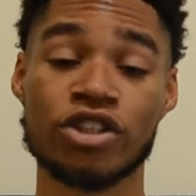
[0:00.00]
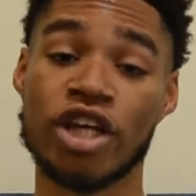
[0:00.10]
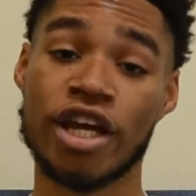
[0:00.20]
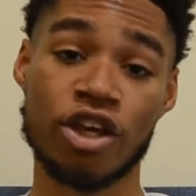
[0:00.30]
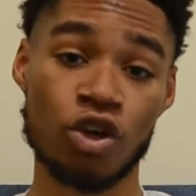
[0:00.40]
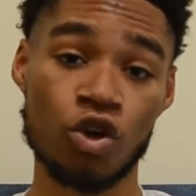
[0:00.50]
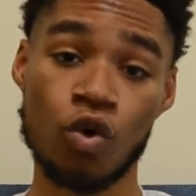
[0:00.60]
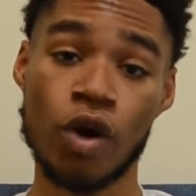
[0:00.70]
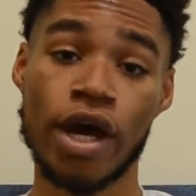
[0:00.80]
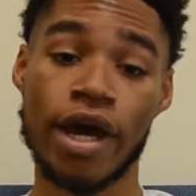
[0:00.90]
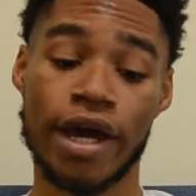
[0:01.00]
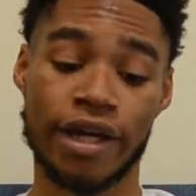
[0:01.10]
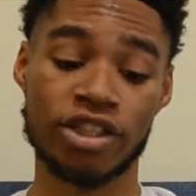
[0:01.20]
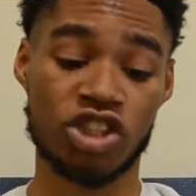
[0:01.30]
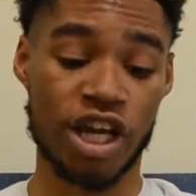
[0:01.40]
JQ,
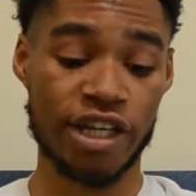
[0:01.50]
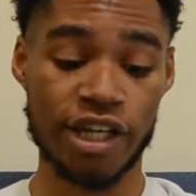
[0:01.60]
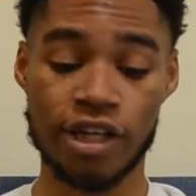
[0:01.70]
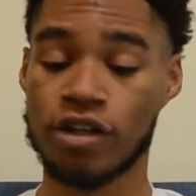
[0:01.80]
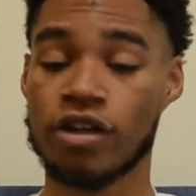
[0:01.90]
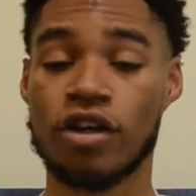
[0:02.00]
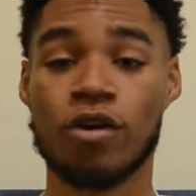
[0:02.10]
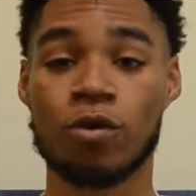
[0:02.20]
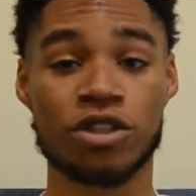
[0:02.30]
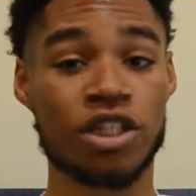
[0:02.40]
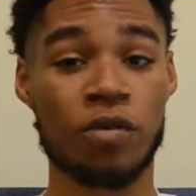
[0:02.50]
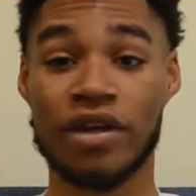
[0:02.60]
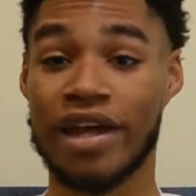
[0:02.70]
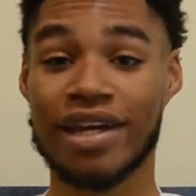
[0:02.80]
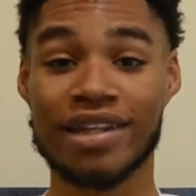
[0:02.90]
and JD. We'll see where
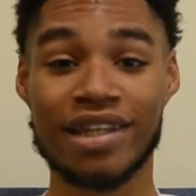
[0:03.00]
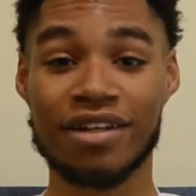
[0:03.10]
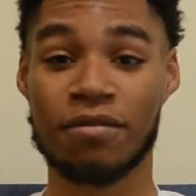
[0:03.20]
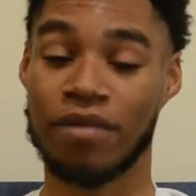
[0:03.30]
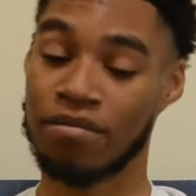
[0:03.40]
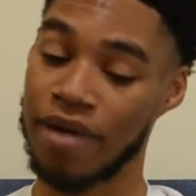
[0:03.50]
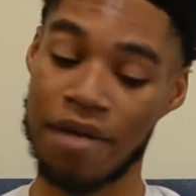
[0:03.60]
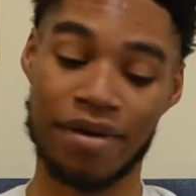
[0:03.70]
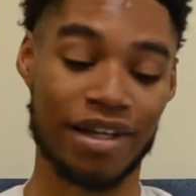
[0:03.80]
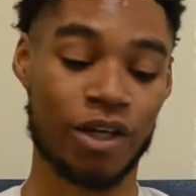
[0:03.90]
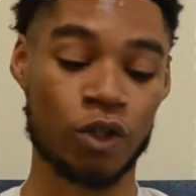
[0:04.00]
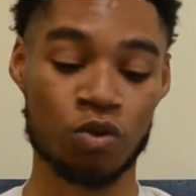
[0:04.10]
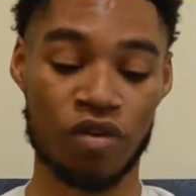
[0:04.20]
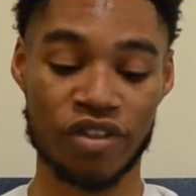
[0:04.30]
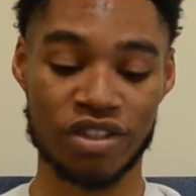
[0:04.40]
they can lead them. But Bama, huge
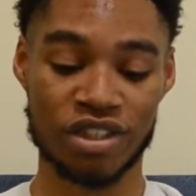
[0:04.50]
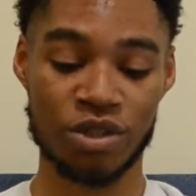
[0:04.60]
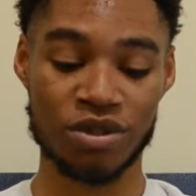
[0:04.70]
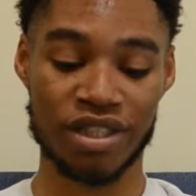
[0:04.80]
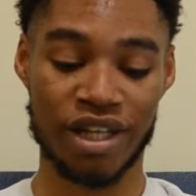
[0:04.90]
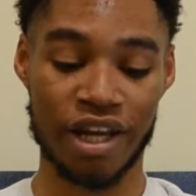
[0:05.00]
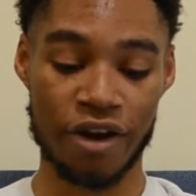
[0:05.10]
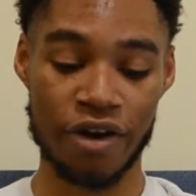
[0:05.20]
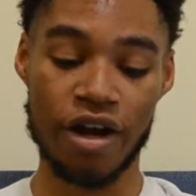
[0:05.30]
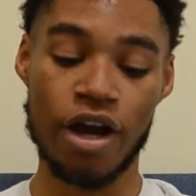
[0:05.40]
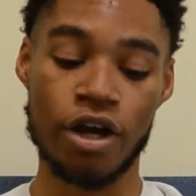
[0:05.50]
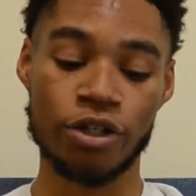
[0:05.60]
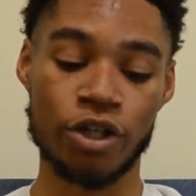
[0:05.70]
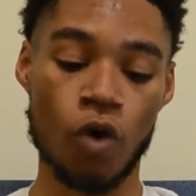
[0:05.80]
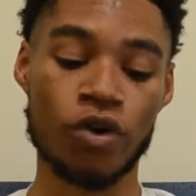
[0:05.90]
win versus Houston here.
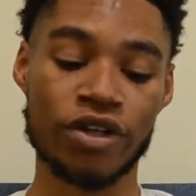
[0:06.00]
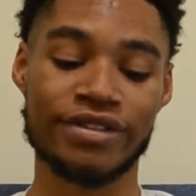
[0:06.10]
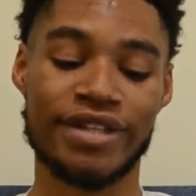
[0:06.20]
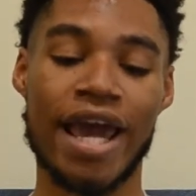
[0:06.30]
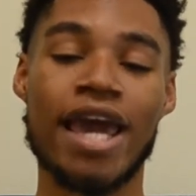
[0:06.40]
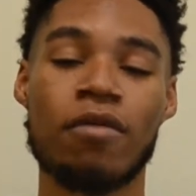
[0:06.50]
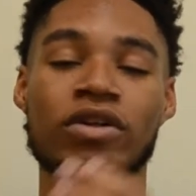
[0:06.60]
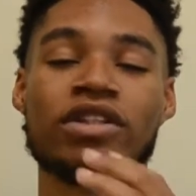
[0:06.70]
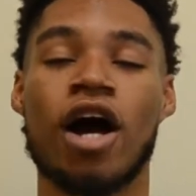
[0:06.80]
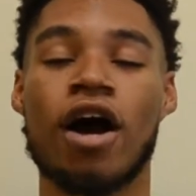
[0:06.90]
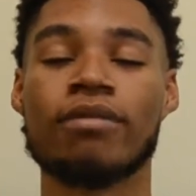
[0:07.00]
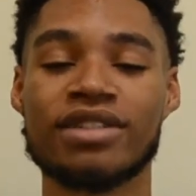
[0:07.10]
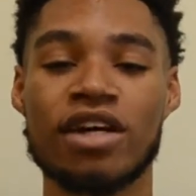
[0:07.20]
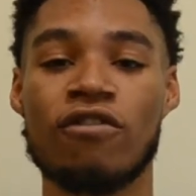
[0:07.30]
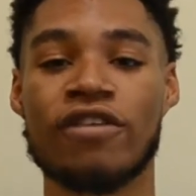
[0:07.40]
Notre Dame with the
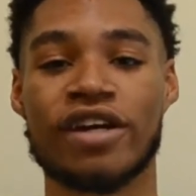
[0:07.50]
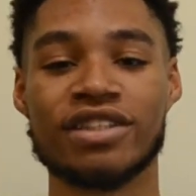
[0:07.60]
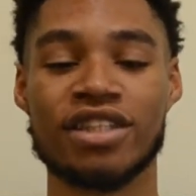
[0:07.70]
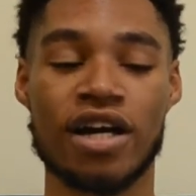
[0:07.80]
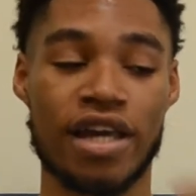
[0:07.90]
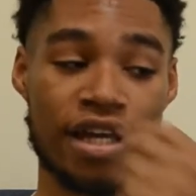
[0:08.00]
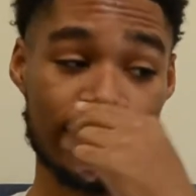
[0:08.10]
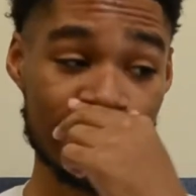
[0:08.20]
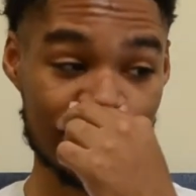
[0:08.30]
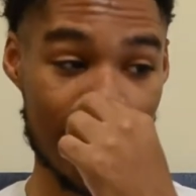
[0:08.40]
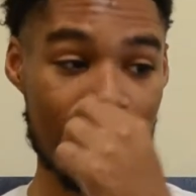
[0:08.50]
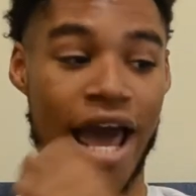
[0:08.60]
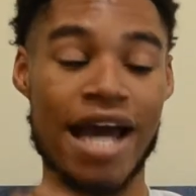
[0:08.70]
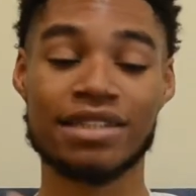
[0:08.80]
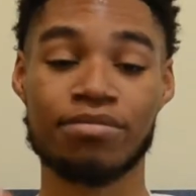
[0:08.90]
upset over Kentucky. And this kind of
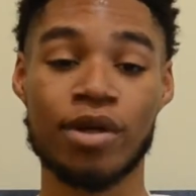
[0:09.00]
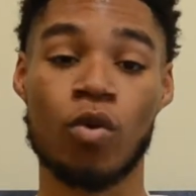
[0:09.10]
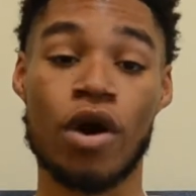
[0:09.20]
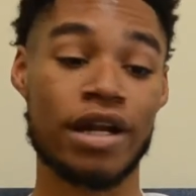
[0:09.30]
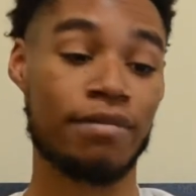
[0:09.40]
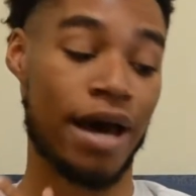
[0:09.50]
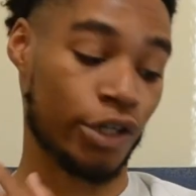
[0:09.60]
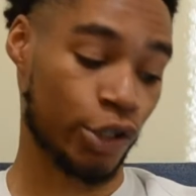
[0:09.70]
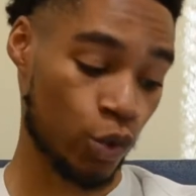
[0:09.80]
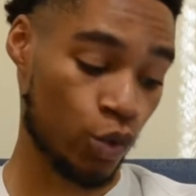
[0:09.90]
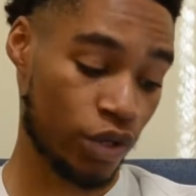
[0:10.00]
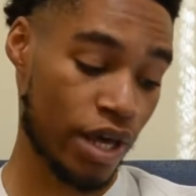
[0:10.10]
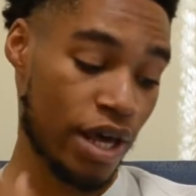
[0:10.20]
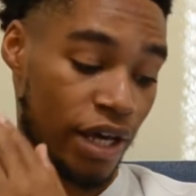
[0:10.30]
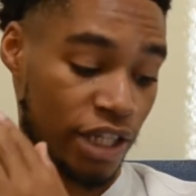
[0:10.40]
has me worried about Duke,
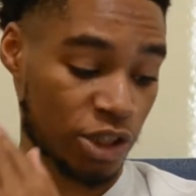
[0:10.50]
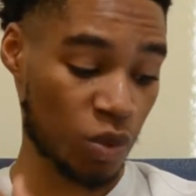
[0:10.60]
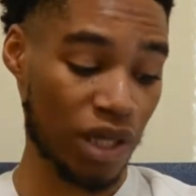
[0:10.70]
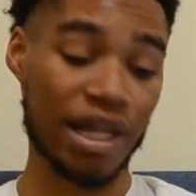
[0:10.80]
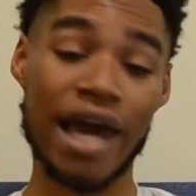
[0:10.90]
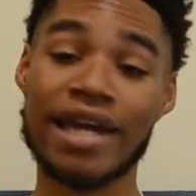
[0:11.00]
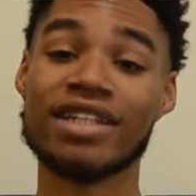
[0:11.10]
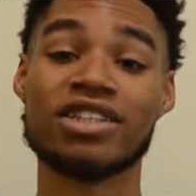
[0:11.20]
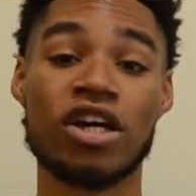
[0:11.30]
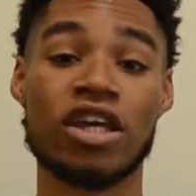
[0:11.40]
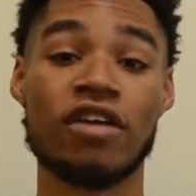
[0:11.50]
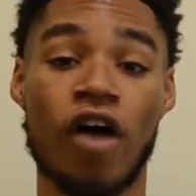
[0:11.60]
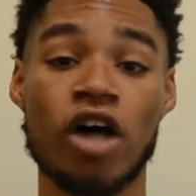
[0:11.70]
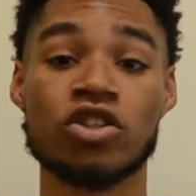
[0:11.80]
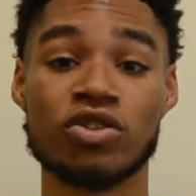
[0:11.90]
because we, like Kentucky, have
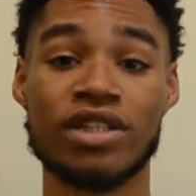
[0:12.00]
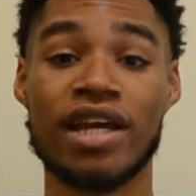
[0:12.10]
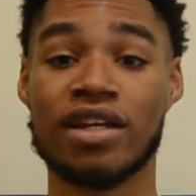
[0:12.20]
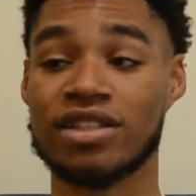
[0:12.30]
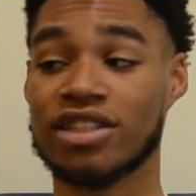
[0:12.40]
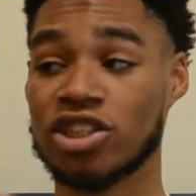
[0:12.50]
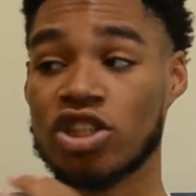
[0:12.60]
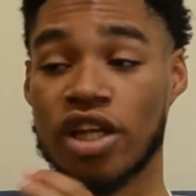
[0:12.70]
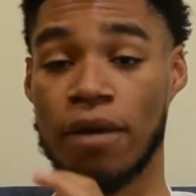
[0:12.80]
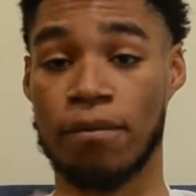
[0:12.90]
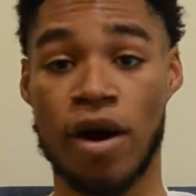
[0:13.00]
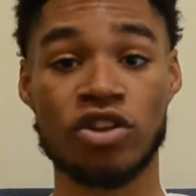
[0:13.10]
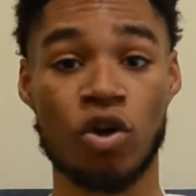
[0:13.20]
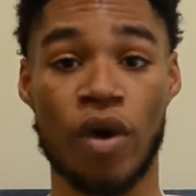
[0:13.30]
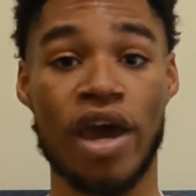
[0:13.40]
also taken essentially a
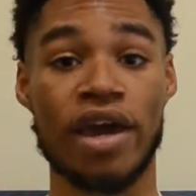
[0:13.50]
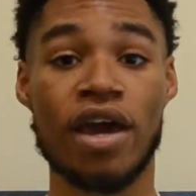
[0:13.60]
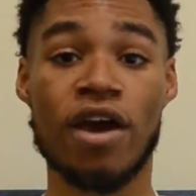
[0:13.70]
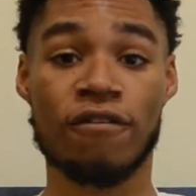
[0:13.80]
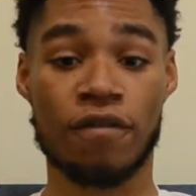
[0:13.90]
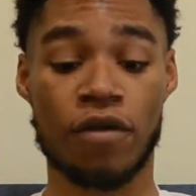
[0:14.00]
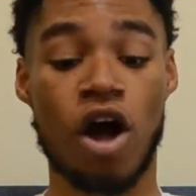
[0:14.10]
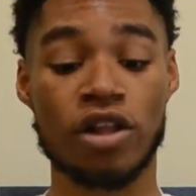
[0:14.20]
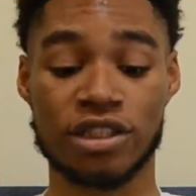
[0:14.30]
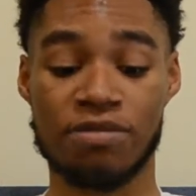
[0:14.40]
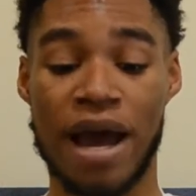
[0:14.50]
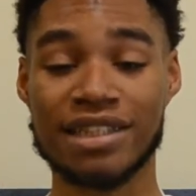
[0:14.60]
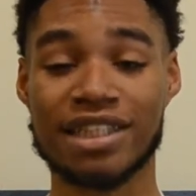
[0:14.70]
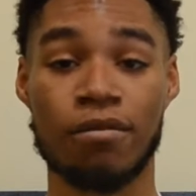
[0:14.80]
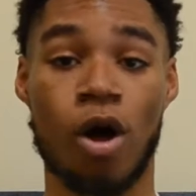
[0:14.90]
month away from college
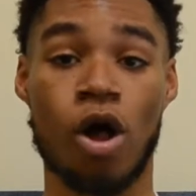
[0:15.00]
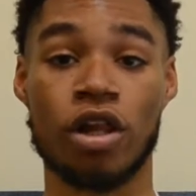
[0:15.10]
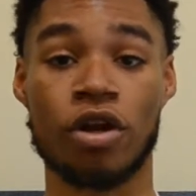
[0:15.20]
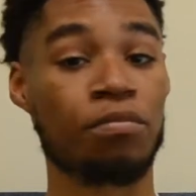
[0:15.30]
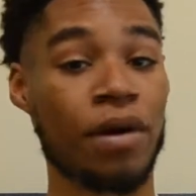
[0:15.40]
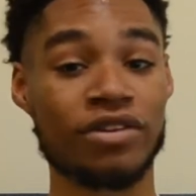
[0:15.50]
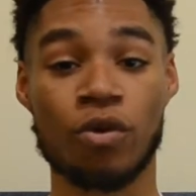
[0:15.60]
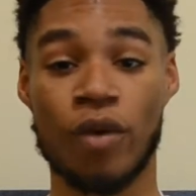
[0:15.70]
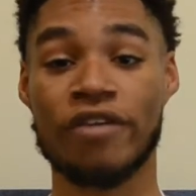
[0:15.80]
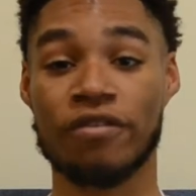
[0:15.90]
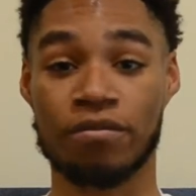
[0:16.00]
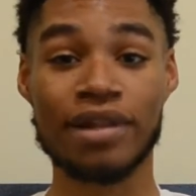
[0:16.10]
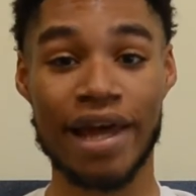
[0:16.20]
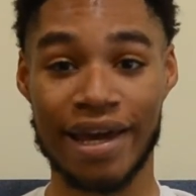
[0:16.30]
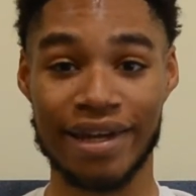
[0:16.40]
basketball and a month away from
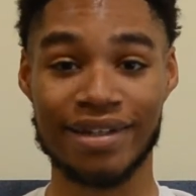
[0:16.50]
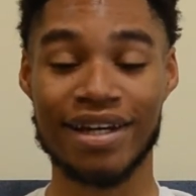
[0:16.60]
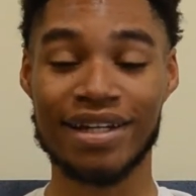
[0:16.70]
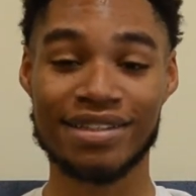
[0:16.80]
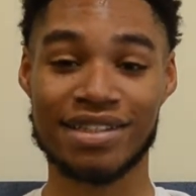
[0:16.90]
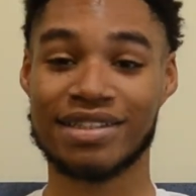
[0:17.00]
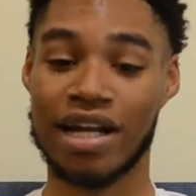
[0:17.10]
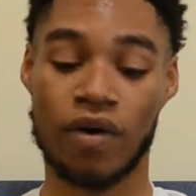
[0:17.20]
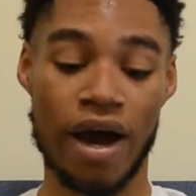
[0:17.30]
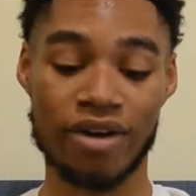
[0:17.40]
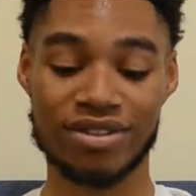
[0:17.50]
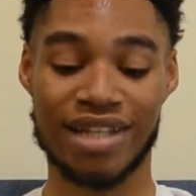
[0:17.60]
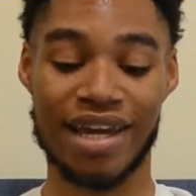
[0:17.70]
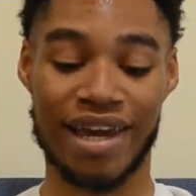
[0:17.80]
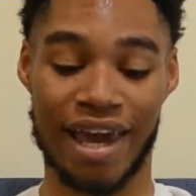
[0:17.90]
playing since that Ohio
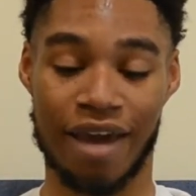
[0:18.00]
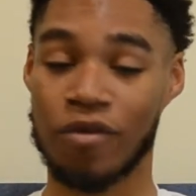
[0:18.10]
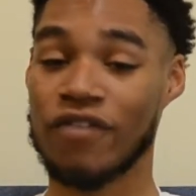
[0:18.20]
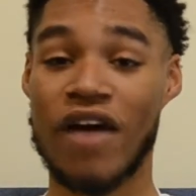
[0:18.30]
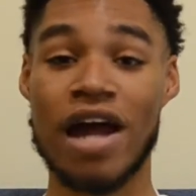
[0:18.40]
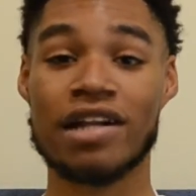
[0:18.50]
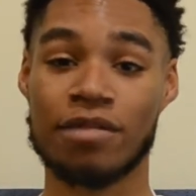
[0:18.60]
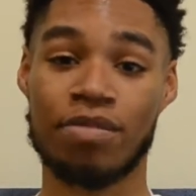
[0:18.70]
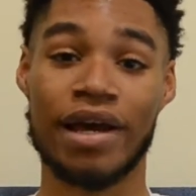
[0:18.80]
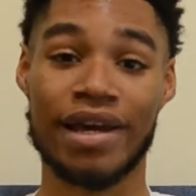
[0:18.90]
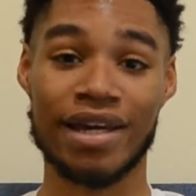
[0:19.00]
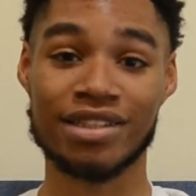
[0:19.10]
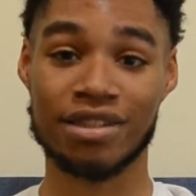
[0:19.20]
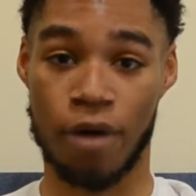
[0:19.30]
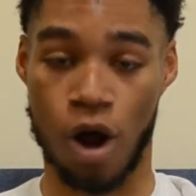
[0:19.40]
State game. We finally play again
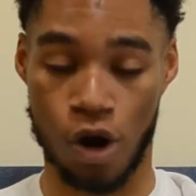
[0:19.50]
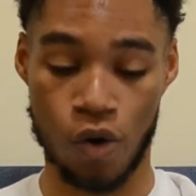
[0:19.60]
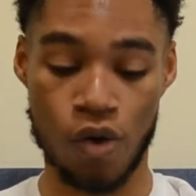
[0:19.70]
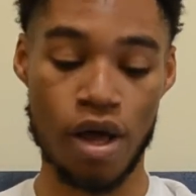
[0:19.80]
tomorrow.